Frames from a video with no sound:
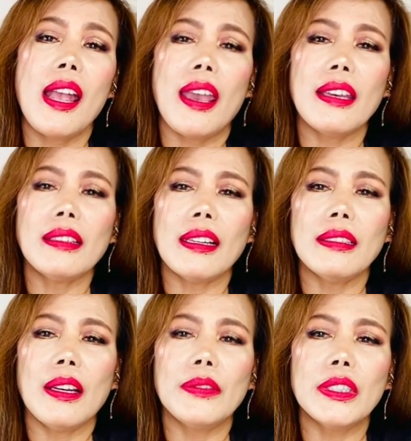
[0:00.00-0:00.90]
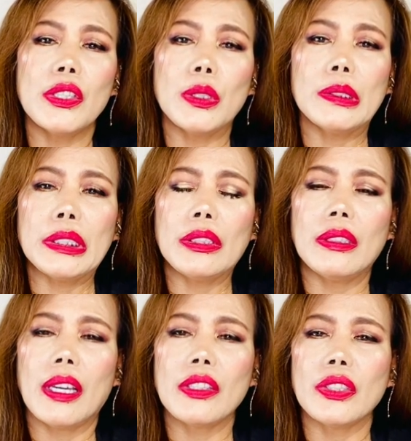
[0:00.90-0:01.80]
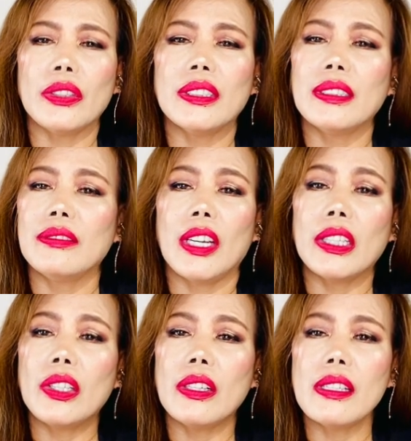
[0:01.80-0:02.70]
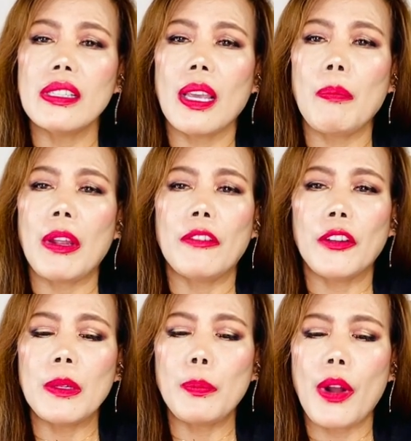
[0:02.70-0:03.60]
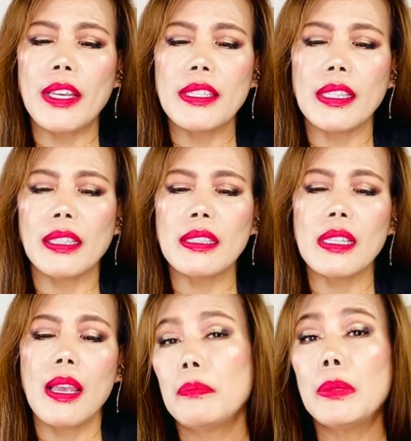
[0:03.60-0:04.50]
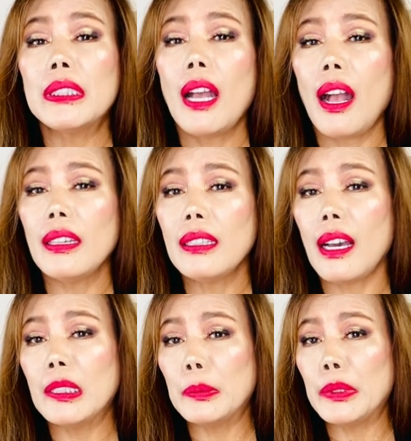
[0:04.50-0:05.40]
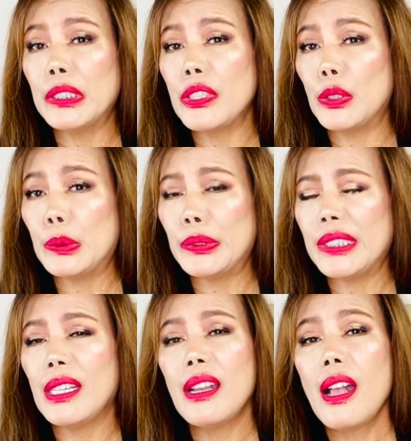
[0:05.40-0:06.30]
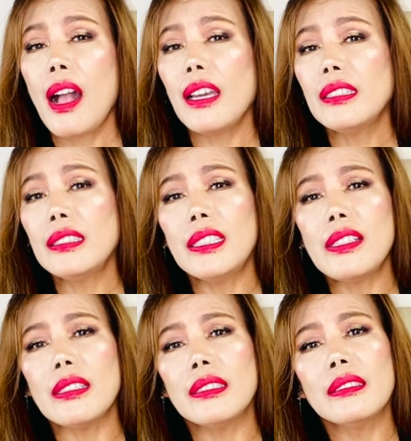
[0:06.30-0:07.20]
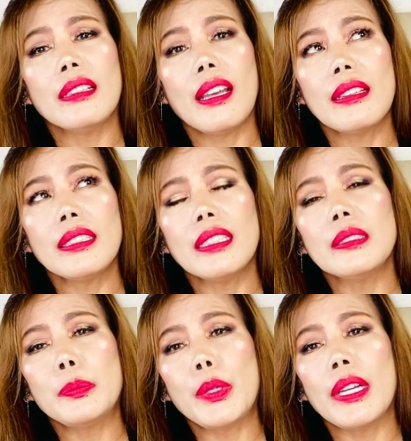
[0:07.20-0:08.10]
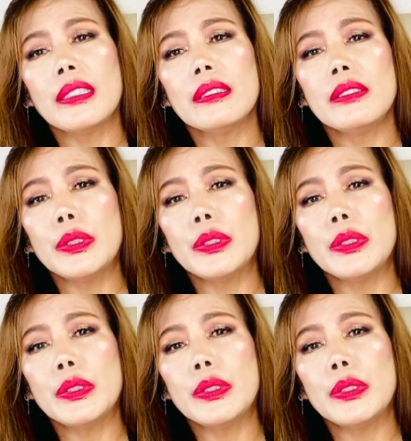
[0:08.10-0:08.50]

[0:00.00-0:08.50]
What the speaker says: and I love their jewelry collection, their concept and fair prices, but high caliber jewelry. Idyl is an ethical brand